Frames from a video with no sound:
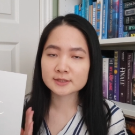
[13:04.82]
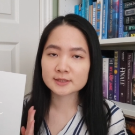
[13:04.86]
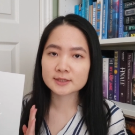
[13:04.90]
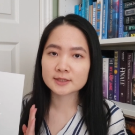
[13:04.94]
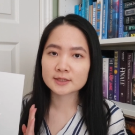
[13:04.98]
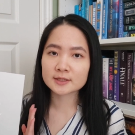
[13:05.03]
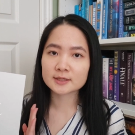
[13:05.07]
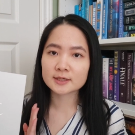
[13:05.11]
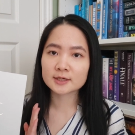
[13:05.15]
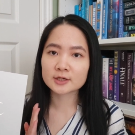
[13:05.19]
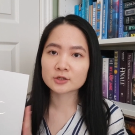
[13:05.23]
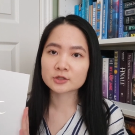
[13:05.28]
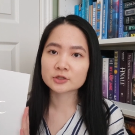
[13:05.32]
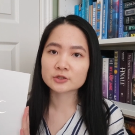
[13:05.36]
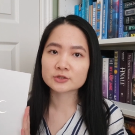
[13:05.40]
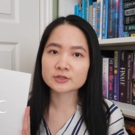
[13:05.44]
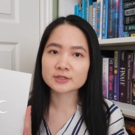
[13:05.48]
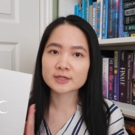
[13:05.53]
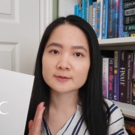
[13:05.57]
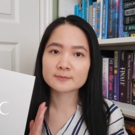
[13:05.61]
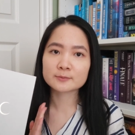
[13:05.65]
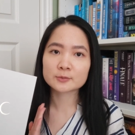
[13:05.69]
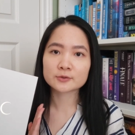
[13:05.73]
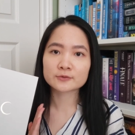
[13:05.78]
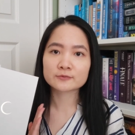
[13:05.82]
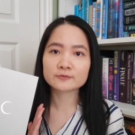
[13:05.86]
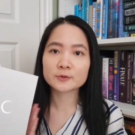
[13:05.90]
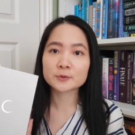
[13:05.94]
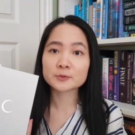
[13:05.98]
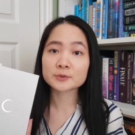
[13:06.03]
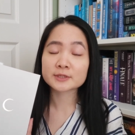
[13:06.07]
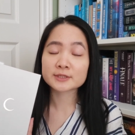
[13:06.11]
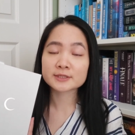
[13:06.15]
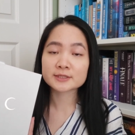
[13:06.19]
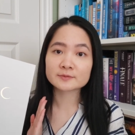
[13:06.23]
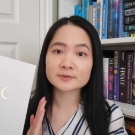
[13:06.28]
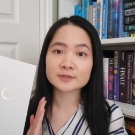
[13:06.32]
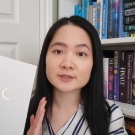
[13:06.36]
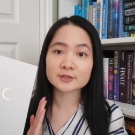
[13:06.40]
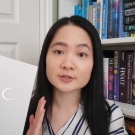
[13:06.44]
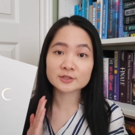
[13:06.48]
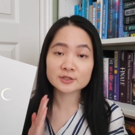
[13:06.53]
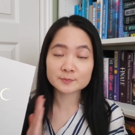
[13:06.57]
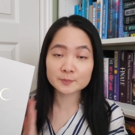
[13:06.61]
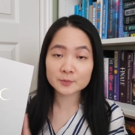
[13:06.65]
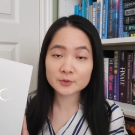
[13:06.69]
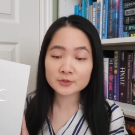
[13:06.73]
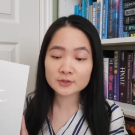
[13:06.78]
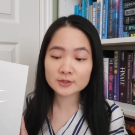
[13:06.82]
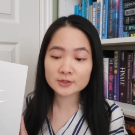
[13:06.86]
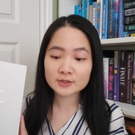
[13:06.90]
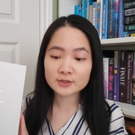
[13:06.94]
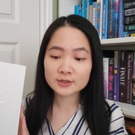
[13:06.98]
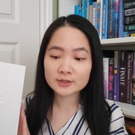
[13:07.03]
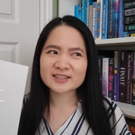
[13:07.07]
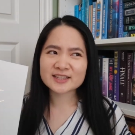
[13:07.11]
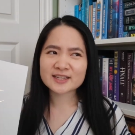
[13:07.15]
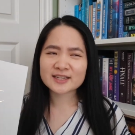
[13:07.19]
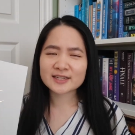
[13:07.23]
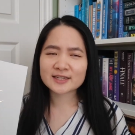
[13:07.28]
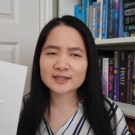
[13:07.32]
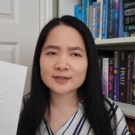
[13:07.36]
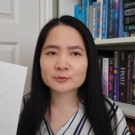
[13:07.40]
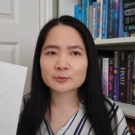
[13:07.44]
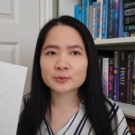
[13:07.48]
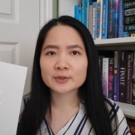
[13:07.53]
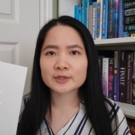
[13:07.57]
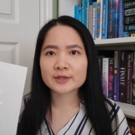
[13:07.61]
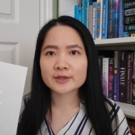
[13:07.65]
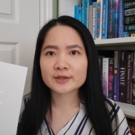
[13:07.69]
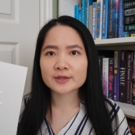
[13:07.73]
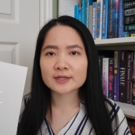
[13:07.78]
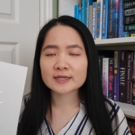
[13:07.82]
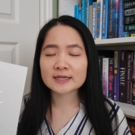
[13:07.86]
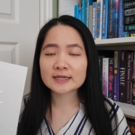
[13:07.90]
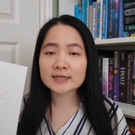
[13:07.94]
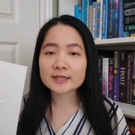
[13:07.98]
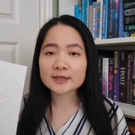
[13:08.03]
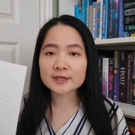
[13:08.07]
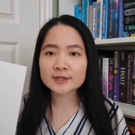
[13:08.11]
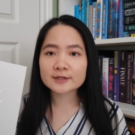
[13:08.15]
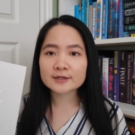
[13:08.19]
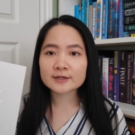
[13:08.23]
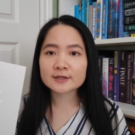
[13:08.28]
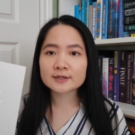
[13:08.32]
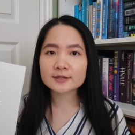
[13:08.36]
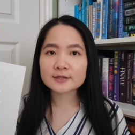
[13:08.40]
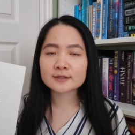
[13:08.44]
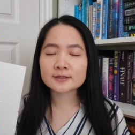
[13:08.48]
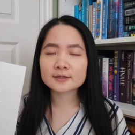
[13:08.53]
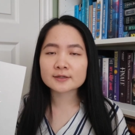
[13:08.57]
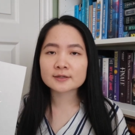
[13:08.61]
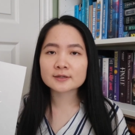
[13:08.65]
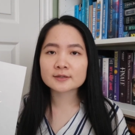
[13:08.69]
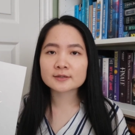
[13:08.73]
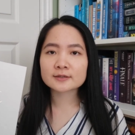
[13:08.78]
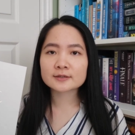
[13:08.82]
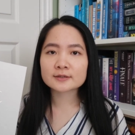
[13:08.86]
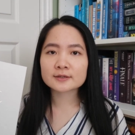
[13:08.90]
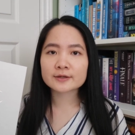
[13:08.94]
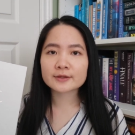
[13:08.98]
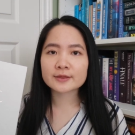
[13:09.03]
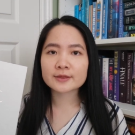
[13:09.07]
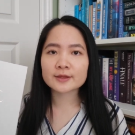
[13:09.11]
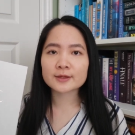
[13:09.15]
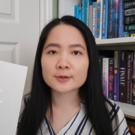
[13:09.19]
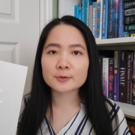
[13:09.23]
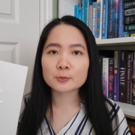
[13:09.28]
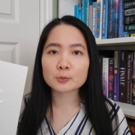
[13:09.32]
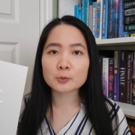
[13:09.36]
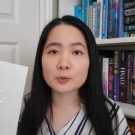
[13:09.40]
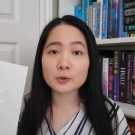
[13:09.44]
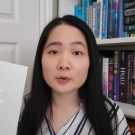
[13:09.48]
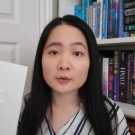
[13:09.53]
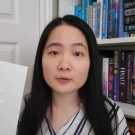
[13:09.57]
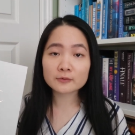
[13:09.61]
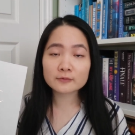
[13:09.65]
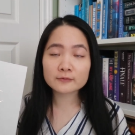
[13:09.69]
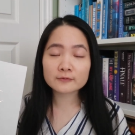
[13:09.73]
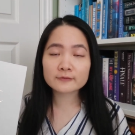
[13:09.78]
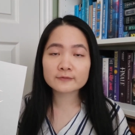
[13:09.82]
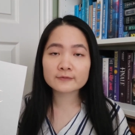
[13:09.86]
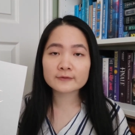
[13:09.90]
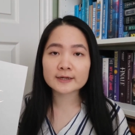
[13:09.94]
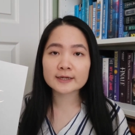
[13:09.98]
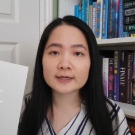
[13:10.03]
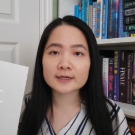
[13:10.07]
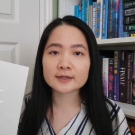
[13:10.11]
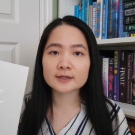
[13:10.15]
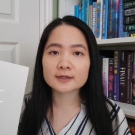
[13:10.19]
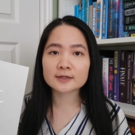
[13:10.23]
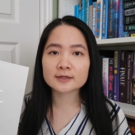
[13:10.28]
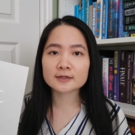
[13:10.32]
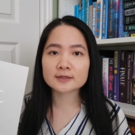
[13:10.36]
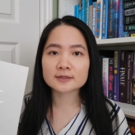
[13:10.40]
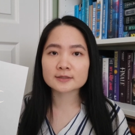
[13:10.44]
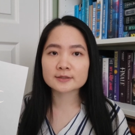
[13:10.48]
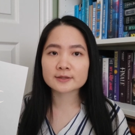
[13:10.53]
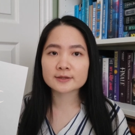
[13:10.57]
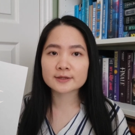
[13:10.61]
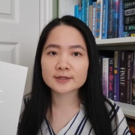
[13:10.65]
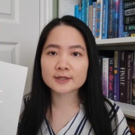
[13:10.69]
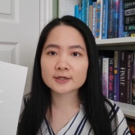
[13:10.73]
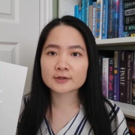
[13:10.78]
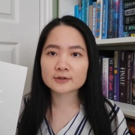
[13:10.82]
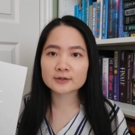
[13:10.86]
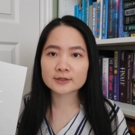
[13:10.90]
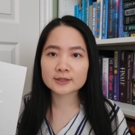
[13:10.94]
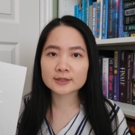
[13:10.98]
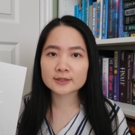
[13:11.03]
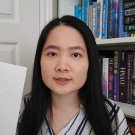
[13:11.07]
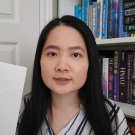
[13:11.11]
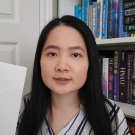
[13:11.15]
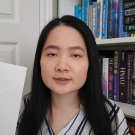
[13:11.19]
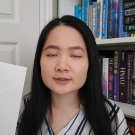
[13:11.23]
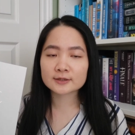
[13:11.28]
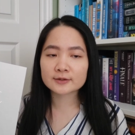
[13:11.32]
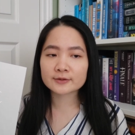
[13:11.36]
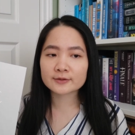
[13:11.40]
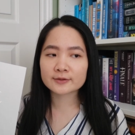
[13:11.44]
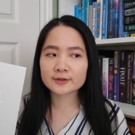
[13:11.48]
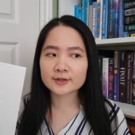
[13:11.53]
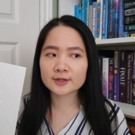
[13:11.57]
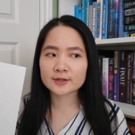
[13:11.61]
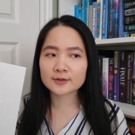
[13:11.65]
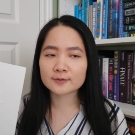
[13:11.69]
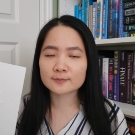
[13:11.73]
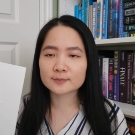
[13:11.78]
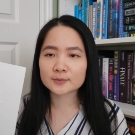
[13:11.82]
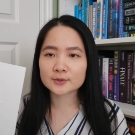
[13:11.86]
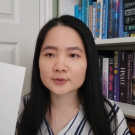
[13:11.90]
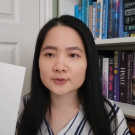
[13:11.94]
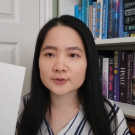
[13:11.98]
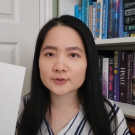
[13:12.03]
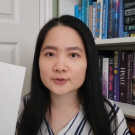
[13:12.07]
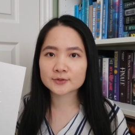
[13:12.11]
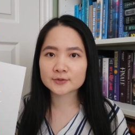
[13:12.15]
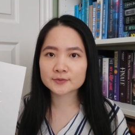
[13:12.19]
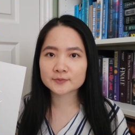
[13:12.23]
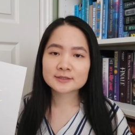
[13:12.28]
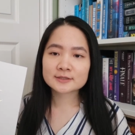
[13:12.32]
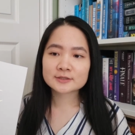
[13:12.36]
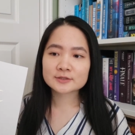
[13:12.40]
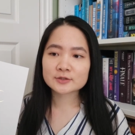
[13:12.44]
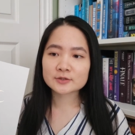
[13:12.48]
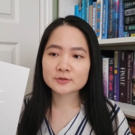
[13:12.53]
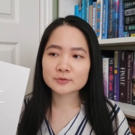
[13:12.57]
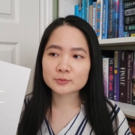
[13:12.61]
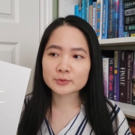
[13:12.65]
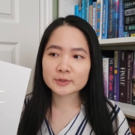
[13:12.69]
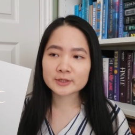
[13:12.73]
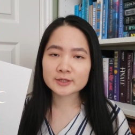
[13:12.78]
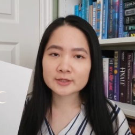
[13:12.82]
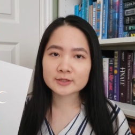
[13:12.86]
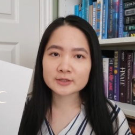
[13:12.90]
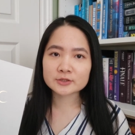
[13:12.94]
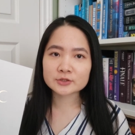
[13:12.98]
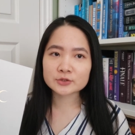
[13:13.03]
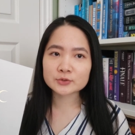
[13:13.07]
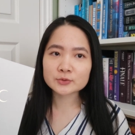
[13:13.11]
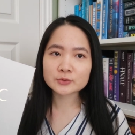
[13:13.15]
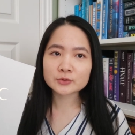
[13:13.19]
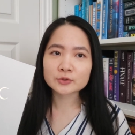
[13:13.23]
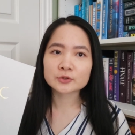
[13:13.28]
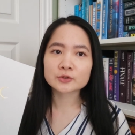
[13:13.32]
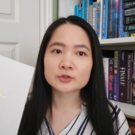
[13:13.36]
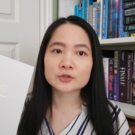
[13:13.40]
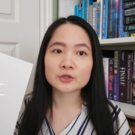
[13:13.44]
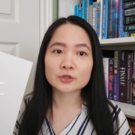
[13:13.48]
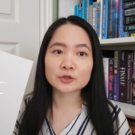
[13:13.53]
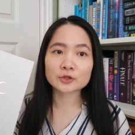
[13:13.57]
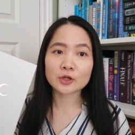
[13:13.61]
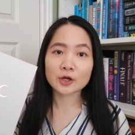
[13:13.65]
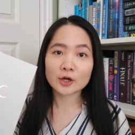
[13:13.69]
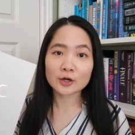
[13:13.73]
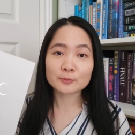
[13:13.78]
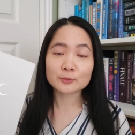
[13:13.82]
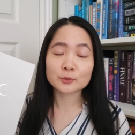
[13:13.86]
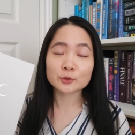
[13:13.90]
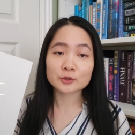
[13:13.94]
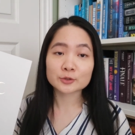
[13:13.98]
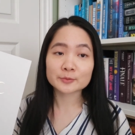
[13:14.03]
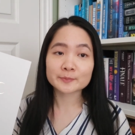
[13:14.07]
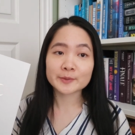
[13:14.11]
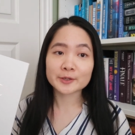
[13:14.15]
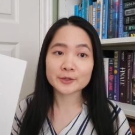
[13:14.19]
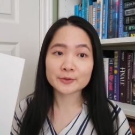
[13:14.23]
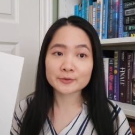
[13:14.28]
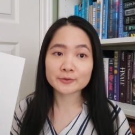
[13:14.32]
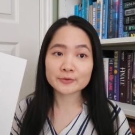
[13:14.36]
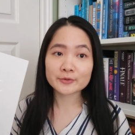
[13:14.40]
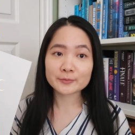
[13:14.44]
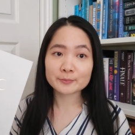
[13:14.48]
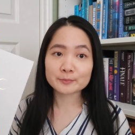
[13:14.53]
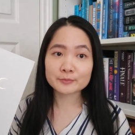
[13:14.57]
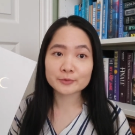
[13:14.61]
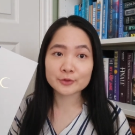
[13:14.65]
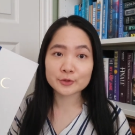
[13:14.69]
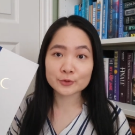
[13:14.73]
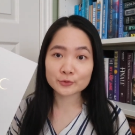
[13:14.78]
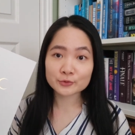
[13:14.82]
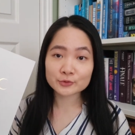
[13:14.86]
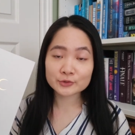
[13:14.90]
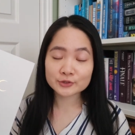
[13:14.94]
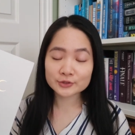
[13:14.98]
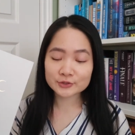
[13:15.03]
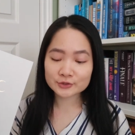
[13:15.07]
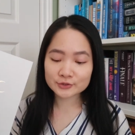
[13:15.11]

the characters that are more focused in this book. Me with Ithan, the wolf, and Tharion, the mer. So we do learn a lot more about those